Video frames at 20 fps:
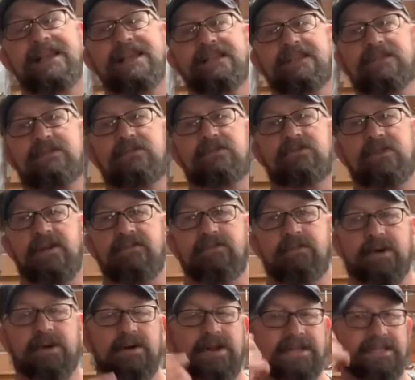this is driving me
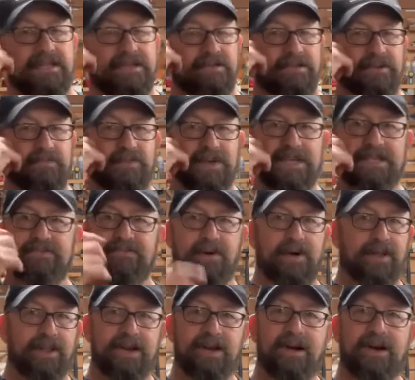crazy. There's a piece
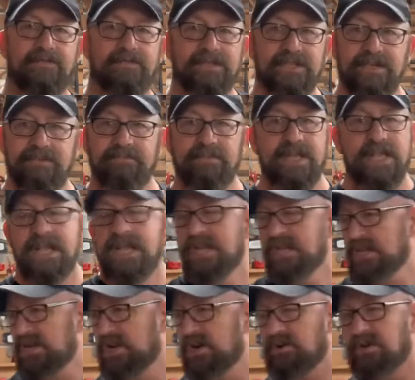falling off or something.
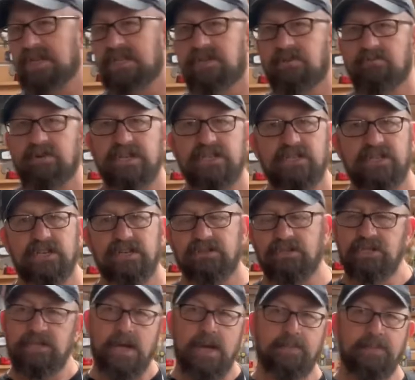You go get the wrench, you go
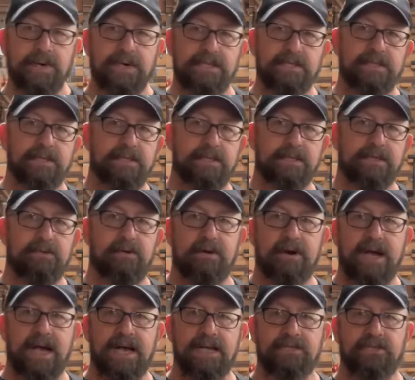stomping into the
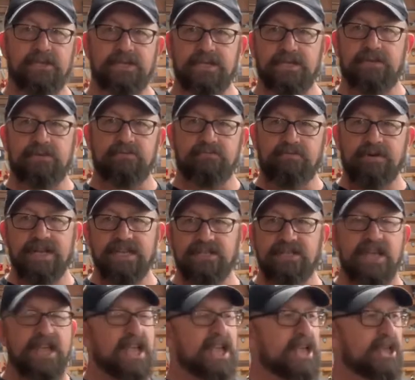garage, you get your wrench,
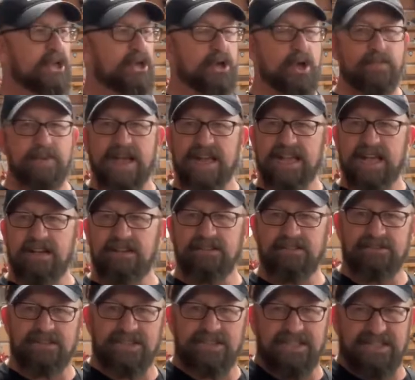you go back out and
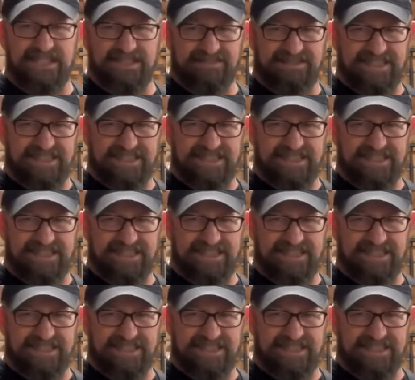you're just like,